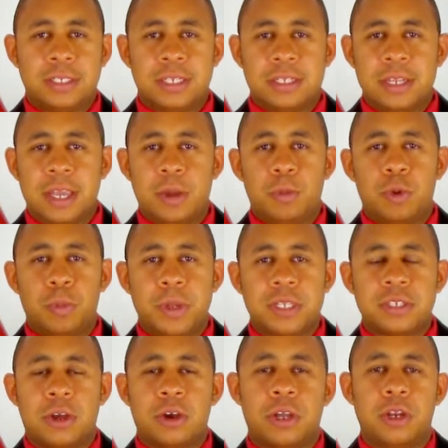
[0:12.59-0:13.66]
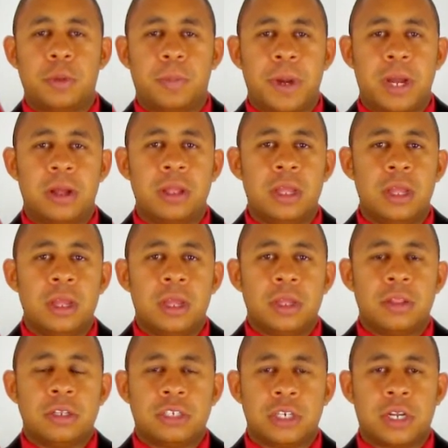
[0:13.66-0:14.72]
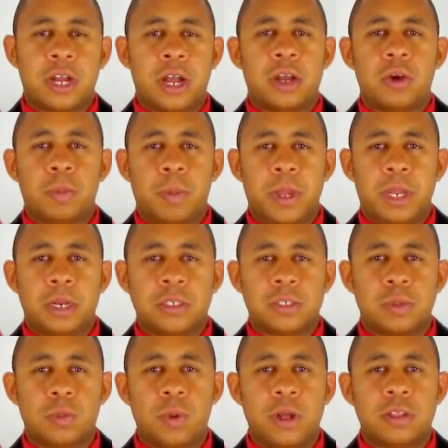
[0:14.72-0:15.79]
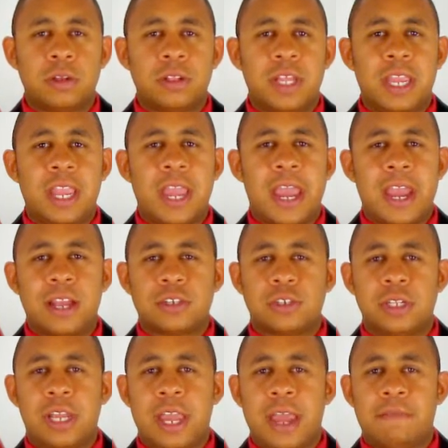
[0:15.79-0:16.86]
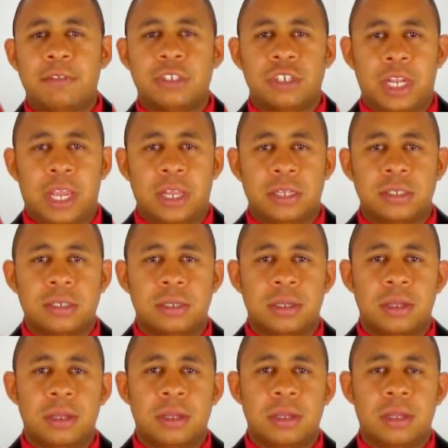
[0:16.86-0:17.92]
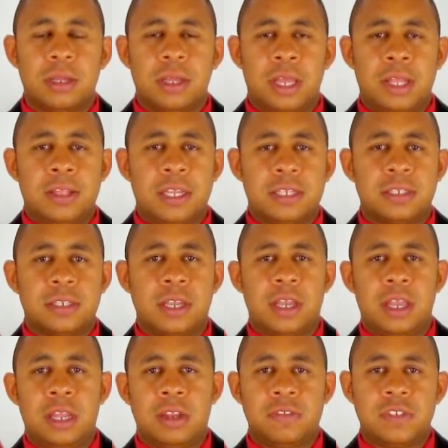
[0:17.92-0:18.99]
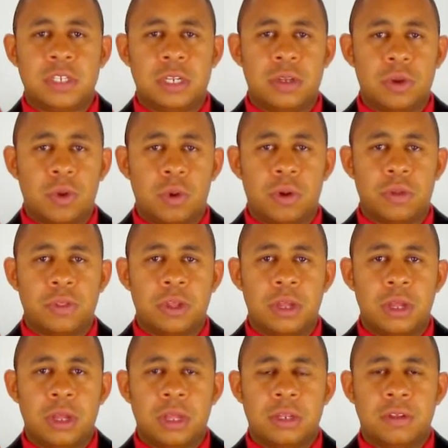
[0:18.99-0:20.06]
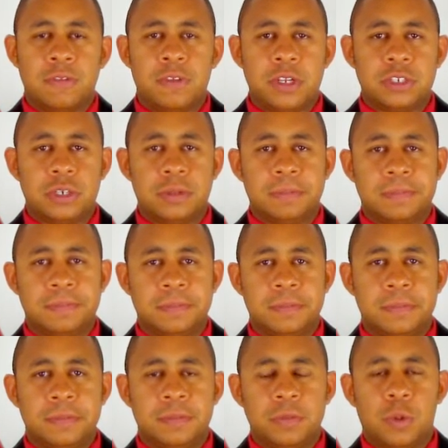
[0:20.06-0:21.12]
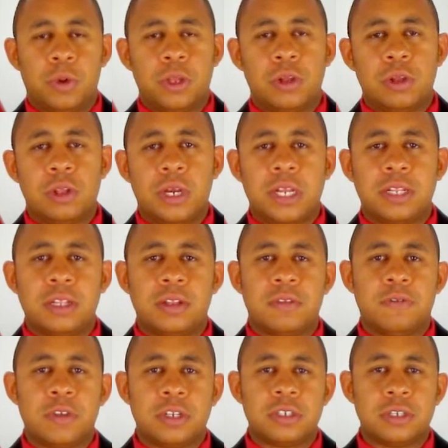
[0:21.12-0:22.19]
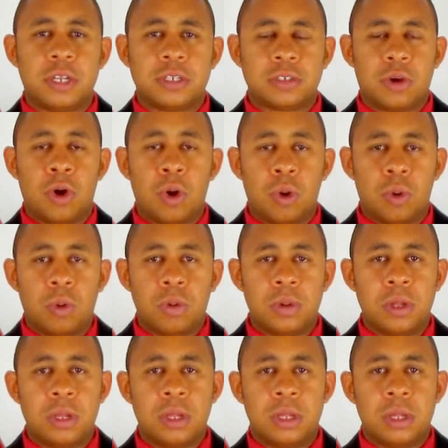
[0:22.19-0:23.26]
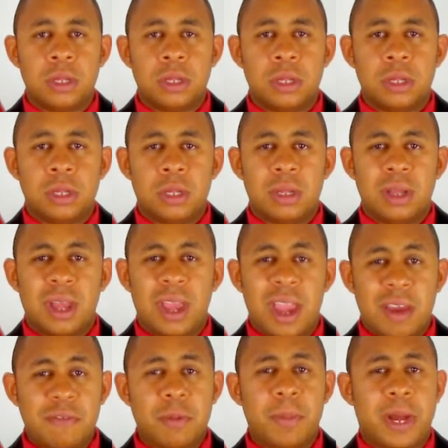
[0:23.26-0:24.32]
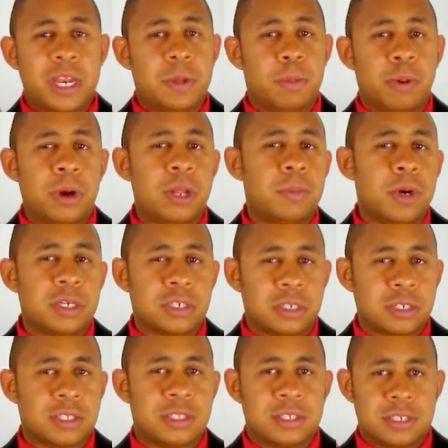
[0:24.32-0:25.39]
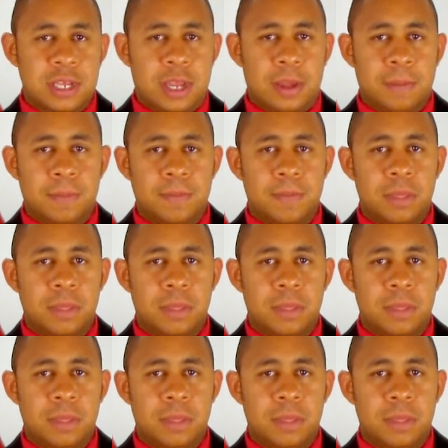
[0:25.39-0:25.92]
And today we'll be talking about the Chicago Bears and whether they actually have a chance in this NFC North division. But when you look at the division as a whole, everybody pretty much looks the same.